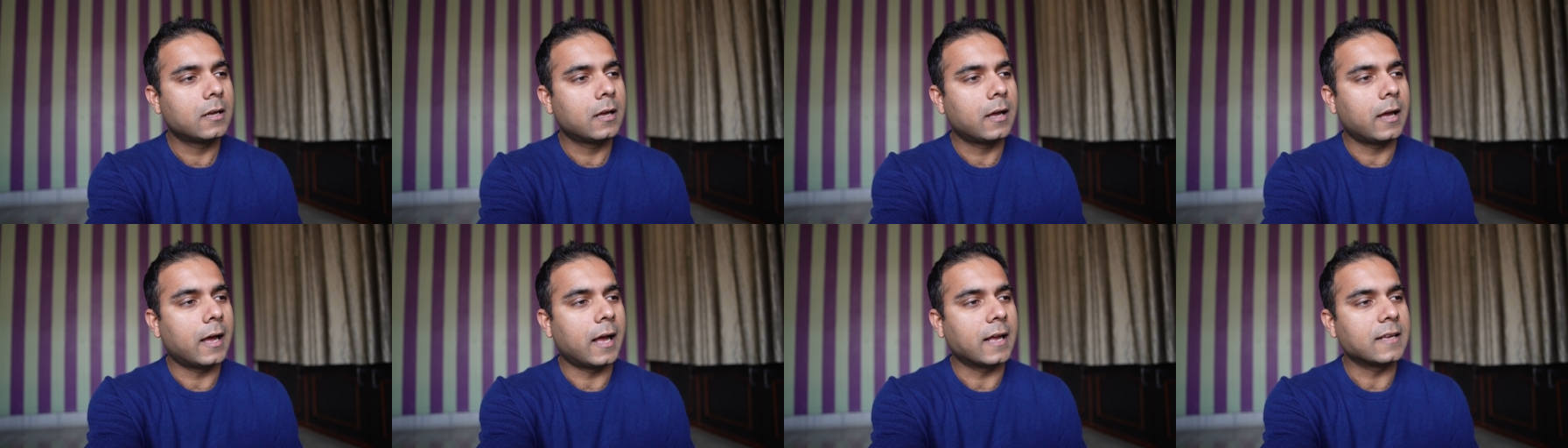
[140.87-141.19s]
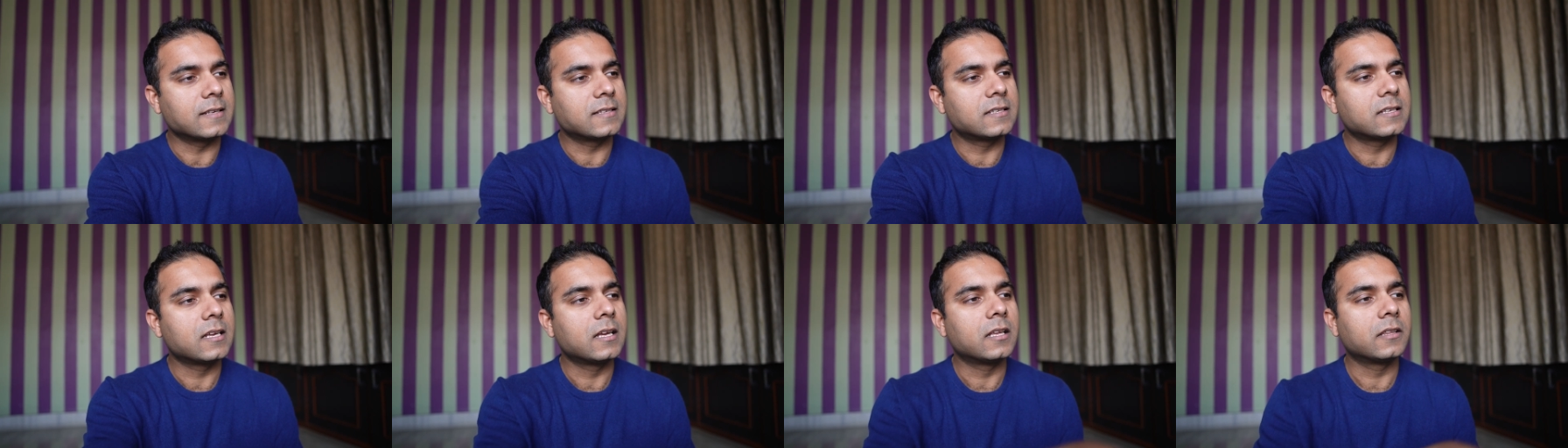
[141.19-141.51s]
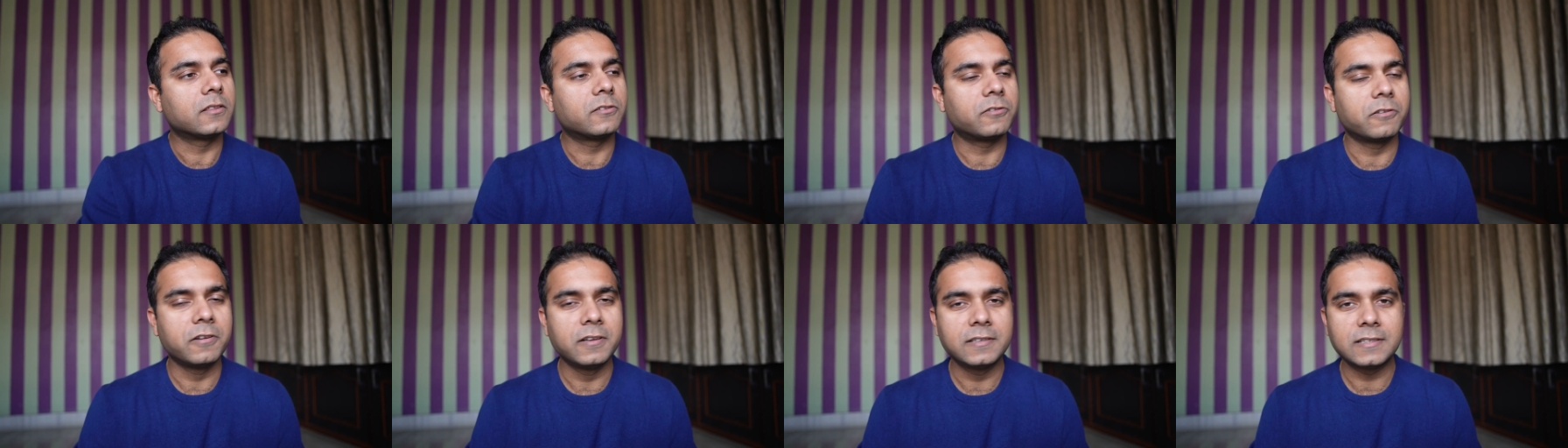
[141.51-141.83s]
has
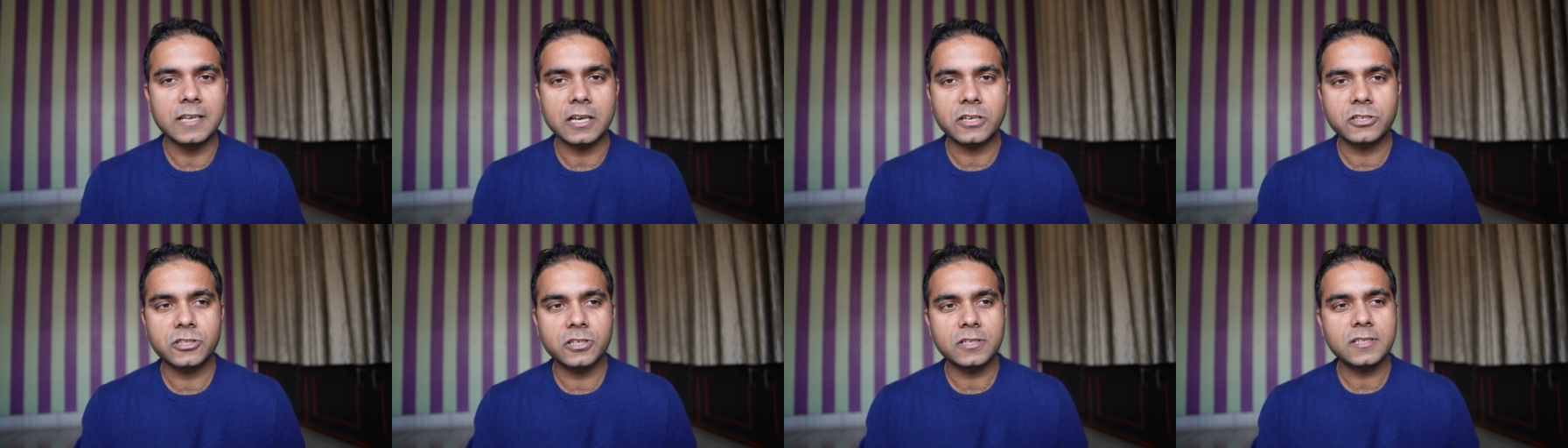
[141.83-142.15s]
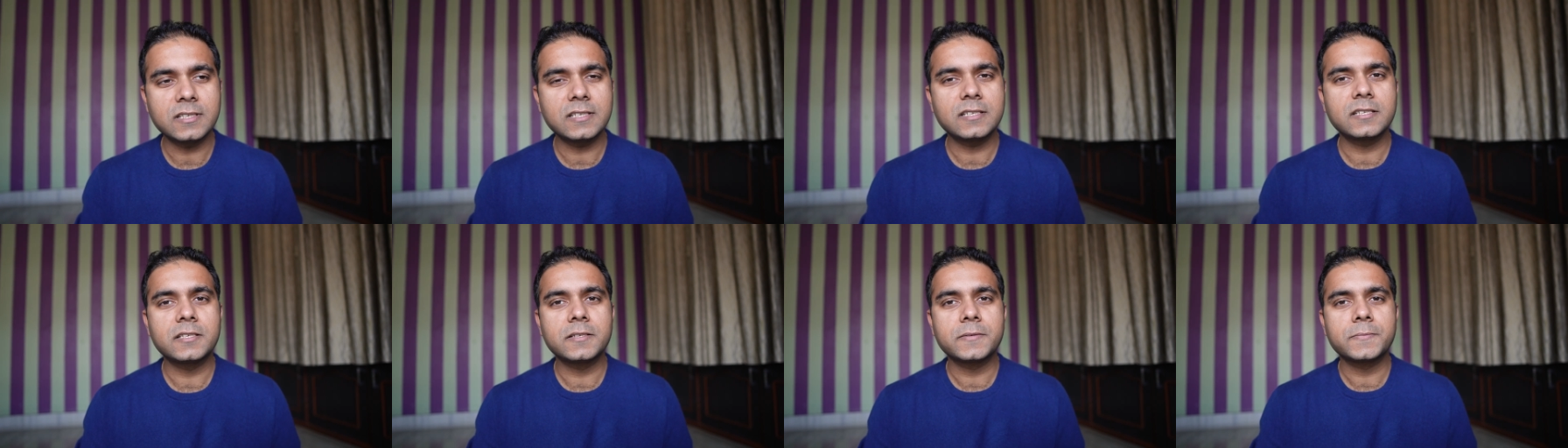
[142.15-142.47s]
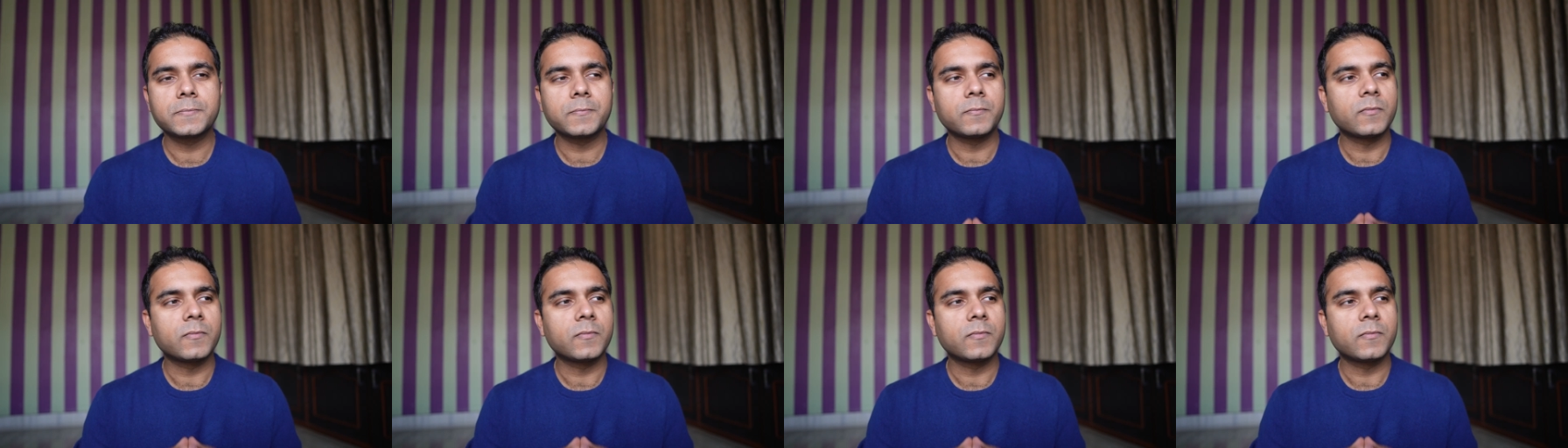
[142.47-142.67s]
three sections: